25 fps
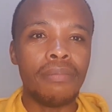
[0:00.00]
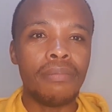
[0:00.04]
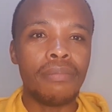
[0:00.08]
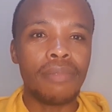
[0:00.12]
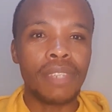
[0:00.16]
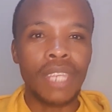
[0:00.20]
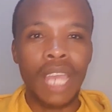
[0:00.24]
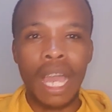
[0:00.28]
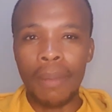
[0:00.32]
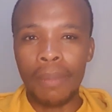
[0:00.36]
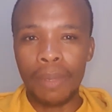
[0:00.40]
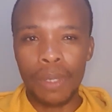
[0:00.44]

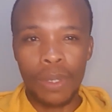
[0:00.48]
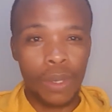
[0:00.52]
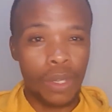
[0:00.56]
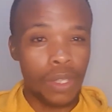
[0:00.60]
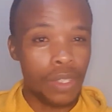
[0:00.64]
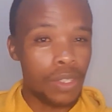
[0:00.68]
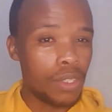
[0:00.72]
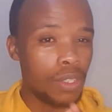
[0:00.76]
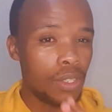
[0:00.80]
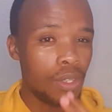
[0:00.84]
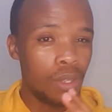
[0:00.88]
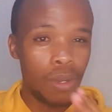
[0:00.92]
Yeah,
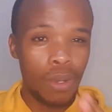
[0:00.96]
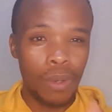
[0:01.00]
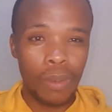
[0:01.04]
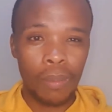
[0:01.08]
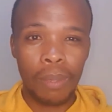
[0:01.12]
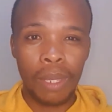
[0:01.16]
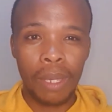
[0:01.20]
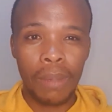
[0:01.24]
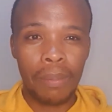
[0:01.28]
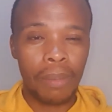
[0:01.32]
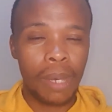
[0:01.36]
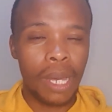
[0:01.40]
because you know
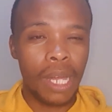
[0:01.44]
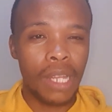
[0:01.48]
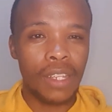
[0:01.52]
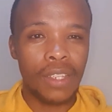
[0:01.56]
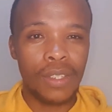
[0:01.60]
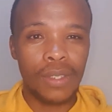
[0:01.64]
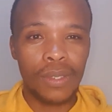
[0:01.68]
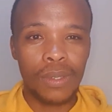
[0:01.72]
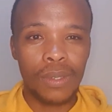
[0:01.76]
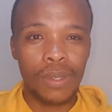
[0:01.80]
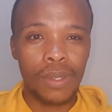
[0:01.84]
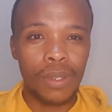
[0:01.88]
PayPal
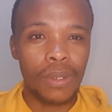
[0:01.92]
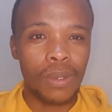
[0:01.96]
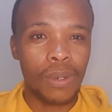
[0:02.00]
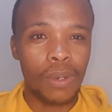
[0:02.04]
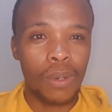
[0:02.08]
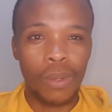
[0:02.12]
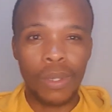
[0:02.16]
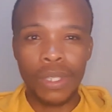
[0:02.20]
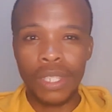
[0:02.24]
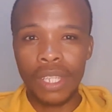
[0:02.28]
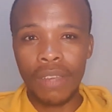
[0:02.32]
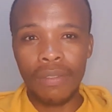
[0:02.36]
is not
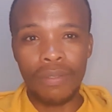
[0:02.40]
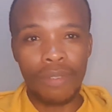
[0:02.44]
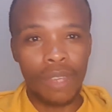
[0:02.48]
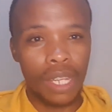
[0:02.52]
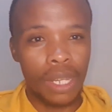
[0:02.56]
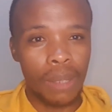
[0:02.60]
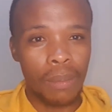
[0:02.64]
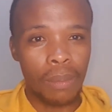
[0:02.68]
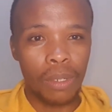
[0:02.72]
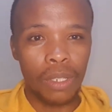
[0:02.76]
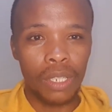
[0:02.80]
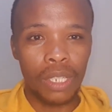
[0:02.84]
always
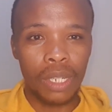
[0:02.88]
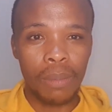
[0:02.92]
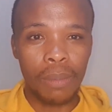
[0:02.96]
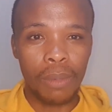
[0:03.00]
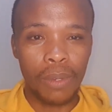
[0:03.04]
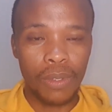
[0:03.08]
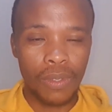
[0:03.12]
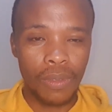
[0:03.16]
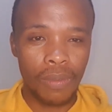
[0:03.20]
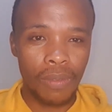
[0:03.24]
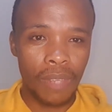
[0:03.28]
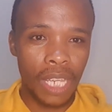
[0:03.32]
available in
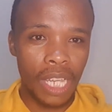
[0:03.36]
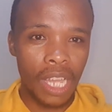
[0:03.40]
most of the